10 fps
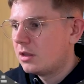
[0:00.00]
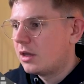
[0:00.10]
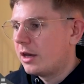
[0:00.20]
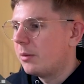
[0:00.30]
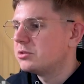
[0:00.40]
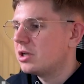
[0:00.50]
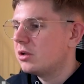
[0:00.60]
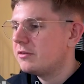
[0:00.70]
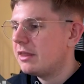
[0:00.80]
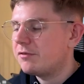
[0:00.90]
So I'll
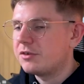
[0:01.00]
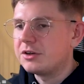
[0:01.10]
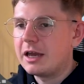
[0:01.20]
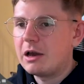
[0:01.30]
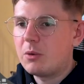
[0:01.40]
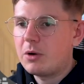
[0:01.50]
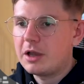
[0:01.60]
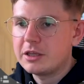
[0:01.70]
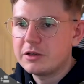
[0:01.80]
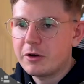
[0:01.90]
leave that for now.
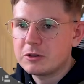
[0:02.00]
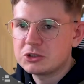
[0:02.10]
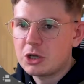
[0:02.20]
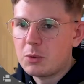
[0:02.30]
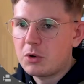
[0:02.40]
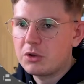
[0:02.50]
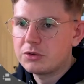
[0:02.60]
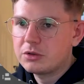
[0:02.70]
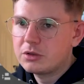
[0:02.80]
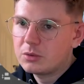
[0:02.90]
And then you've got this top
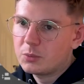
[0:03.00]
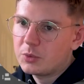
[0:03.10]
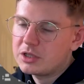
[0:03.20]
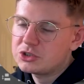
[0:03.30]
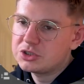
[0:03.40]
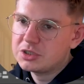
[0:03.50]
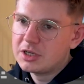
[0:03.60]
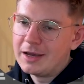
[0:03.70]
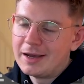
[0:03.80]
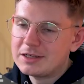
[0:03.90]
one, which
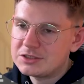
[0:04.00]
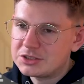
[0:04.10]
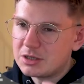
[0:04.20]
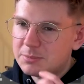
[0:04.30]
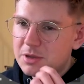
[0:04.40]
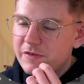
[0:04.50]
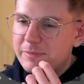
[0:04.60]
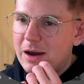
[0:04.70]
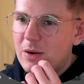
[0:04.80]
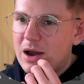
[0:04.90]
has a bit of a
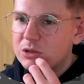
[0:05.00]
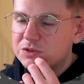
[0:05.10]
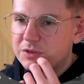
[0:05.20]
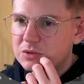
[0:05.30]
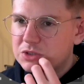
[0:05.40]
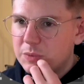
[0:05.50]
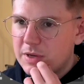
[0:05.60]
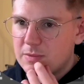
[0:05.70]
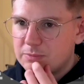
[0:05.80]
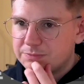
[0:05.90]
Bauhaus feel to
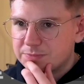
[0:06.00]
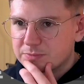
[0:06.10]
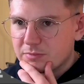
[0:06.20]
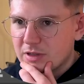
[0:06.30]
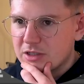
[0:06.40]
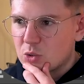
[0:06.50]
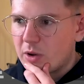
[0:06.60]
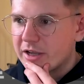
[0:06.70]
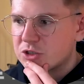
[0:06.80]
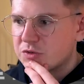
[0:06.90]
it. It's
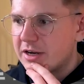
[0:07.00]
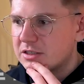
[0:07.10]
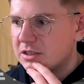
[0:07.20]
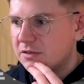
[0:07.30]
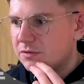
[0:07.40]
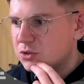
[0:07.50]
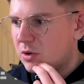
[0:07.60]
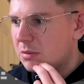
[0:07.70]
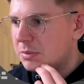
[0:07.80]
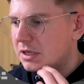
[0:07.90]
quite attractive, it's
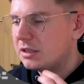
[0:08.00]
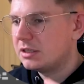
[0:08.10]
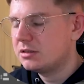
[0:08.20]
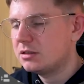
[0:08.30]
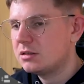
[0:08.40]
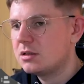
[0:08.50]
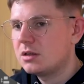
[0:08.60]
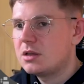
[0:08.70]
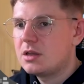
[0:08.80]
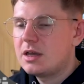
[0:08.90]
quite appealing.
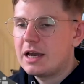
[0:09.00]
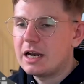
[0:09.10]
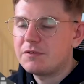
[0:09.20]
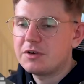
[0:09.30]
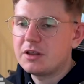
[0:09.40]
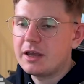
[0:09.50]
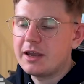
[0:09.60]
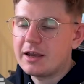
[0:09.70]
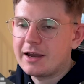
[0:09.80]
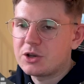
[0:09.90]
And I feel
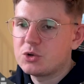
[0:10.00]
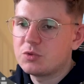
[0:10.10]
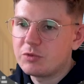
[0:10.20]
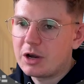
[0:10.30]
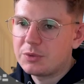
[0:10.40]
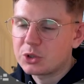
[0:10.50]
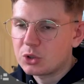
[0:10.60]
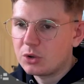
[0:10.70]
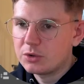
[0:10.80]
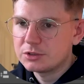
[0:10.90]
like I could round the
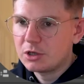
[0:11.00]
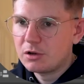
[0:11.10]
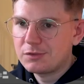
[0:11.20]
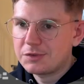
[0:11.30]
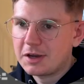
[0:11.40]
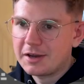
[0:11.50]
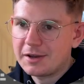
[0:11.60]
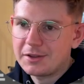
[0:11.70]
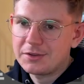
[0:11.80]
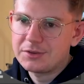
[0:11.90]
corners off
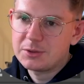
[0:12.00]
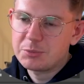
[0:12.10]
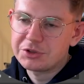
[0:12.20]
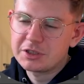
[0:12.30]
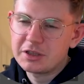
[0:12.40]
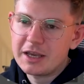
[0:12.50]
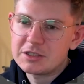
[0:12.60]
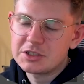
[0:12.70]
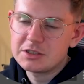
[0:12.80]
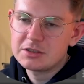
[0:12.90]
and bring the
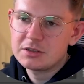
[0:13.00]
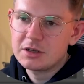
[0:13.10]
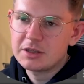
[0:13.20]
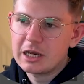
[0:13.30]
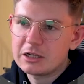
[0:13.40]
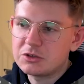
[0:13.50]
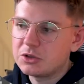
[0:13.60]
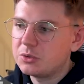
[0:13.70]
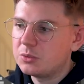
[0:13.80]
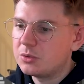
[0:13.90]
letters in, and that'd
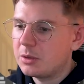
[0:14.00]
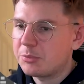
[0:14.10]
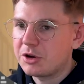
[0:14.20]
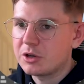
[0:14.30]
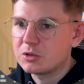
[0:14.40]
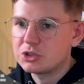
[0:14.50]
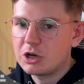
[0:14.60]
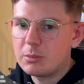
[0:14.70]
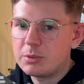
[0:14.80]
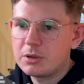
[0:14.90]
do a pretty good
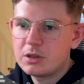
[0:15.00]
job.